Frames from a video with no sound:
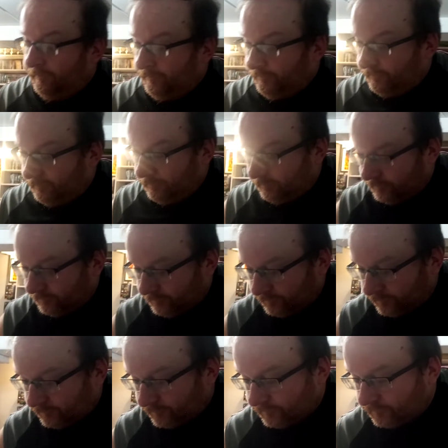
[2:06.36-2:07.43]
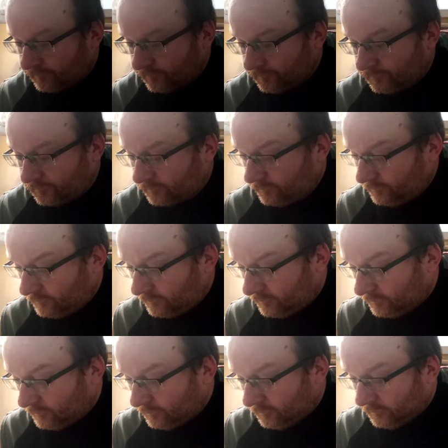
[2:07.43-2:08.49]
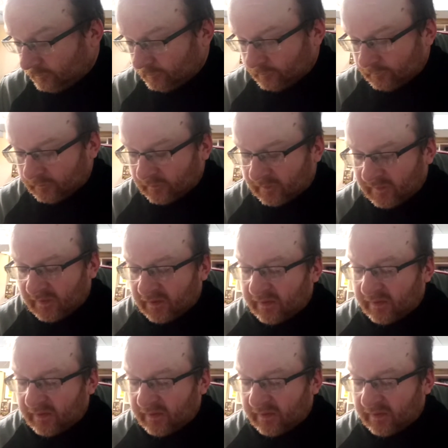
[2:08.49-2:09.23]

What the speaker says: (no one is talking)